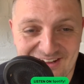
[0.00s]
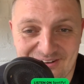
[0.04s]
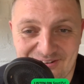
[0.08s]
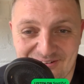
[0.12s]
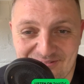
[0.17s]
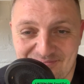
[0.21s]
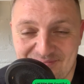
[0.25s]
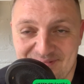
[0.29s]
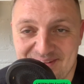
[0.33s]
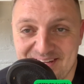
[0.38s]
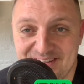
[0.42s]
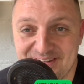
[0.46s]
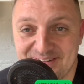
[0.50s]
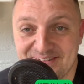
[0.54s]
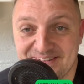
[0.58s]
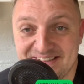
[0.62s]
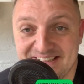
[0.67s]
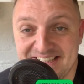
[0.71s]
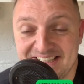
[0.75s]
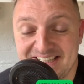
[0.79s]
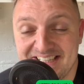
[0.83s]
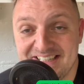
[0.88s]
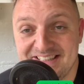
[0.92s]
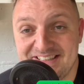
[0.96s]
meal
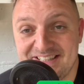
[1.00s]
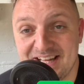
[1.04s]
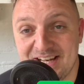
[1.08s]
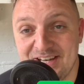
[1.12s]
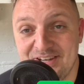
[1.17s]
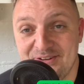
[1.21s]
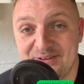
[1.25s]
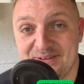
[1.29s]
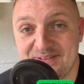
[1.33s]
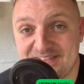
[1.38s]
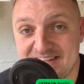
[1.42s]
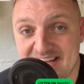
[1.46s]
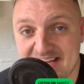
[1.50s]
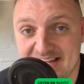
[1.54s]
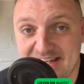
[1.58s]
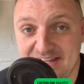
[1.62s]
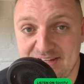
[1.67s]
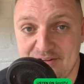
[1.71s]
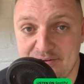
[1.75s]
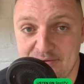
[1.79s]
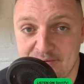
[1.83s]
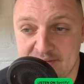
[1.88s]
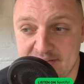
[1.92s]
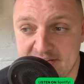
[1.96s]
telling you
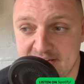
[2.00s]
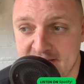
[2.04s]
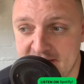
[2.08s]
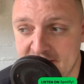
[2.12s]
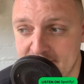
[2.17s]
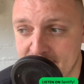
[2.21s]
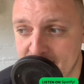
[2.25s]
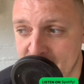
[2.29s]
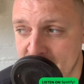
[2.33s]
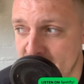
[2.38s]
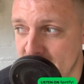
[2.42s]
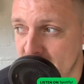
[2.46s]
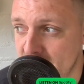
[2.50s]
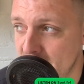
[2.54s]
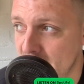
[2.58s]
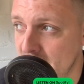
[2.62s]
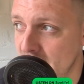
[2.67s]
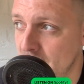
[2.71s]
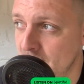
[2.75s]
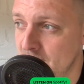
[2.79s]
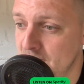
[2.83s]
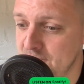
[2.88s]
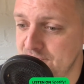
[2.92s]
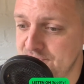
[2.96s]
exactly who I am, and I
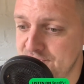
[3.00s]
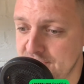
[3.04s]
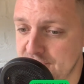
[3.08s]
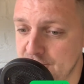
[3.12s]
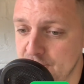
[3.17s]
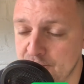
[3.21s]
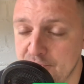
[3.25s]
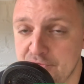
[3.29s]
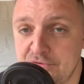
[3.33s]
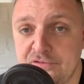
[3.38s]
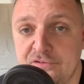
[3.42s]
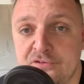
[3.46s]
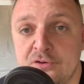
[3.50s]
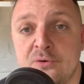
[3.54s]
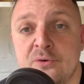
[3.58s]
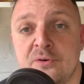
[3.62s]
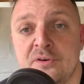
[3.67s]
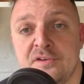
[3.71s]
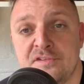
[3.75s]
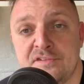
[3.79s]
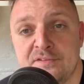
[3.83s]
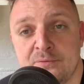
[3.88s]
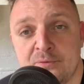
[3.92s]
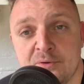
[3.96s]
want to tell you all the
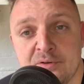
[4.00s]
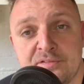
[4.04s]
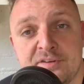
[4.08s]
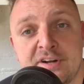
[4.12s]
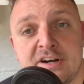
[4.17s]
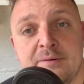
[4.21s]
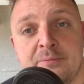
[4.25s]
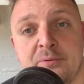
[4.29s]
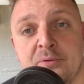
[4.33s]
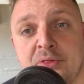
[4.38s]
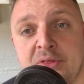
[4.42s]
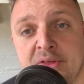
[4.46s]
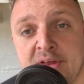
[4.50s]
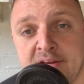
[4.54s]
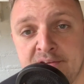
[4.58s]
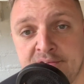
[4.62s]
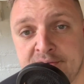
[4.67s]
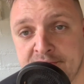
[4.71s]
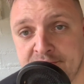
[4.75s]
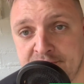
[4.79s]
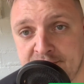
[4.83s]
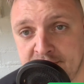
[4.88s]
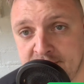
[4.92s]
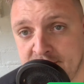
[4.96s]
stories of all the terrible things
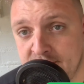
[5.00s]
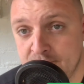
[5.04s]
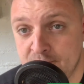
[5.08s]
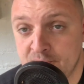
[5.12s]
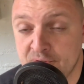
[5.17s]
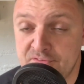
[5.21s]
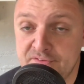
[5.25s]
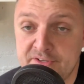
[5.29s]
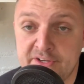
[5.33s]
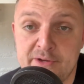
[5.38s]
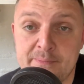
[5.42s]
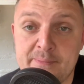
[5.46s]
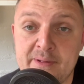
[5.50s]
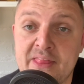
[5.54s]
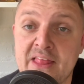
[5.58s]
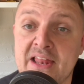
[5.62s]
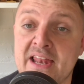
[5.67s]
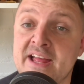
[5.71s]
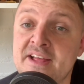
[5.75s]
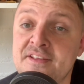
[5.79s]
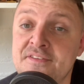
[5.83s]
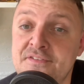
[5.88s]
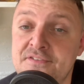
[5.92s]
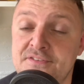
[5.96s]
I've done. I'm going to tell you about the
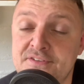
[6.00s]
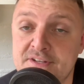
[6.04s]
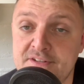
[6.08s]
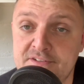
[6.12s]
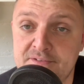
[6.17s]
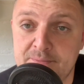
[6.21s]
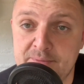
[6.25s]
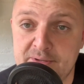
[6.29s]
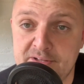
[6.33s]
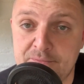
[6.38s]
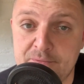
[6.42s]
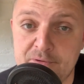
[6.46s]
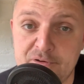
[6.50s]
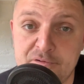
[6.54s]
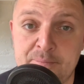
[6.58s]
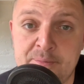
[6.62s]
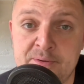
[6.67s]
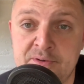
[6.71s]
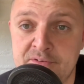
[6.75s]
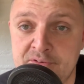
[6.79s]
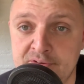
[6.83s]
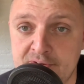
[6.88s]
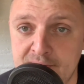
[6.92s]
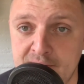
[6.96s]
last 6 weeks, what I've
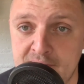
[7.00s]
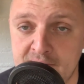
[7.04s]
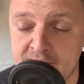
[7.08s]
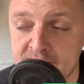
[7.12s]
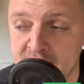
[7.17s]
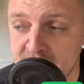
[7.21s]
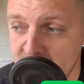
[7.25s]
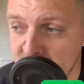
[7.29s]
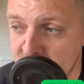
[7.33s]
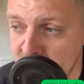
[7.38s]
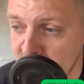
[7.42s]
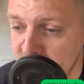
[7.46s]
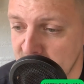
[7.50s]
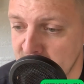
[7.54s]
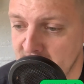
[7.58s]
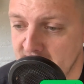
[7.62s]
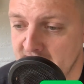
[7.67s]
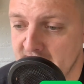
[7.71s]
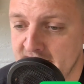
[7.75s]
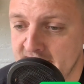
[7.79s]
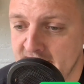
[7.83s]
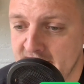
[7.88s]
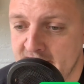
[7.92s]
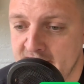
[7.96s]
been doing,
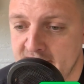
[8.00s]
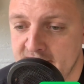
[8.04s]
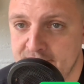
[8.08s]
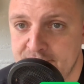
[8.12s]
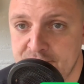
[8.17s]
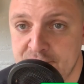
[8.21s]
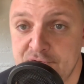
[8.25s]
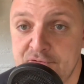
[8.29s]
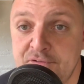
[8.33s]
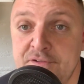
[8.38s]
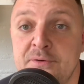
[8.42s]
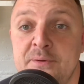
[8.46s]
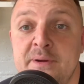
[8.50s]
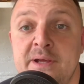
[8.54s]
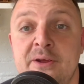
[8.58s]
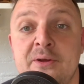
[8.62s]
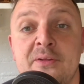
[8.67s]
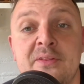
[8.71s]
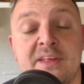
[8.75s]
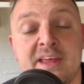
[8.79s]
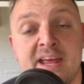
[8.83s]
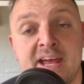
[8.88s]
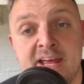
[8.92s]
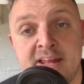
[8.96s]
and then if you're still here
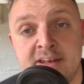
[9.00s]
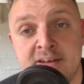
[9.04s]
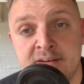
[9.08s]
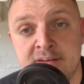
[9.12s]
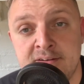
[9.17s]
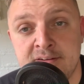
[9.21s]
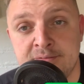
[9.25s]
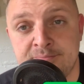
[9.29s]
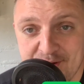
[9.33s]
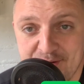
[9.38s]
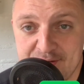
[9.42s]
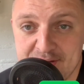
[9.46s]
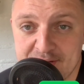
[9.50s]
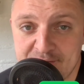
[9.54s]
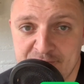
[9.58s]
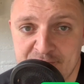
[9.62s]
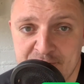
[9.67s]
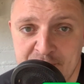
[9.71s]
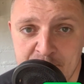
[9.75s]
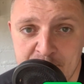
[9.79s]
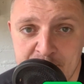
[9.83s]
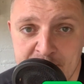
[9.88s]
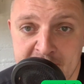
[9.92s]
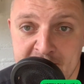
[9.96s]
at the end, if you haven't
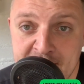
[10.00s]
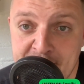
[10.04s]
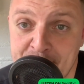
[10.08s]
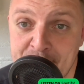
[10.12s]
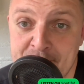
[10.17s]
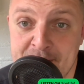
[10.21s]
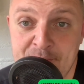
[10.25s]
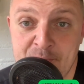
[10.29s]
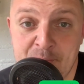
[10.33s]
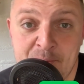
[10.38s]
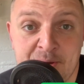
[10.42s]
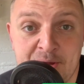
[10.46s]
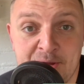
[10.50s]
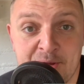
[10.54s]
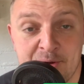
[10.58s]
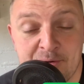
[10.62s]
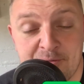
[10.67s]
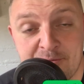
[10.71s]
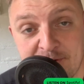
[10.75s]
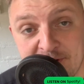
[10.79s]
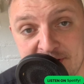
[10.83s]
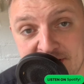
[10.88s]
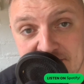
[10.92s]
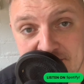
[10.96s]
run away, then maybe we can go
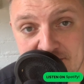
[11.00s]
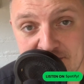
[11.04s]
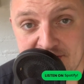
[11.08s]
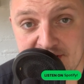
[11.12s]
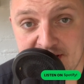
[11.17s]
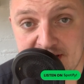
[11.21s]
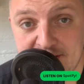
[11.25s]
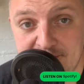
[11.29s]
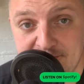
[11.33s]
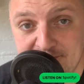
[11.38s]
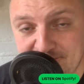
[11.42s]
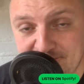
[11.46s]
for another date.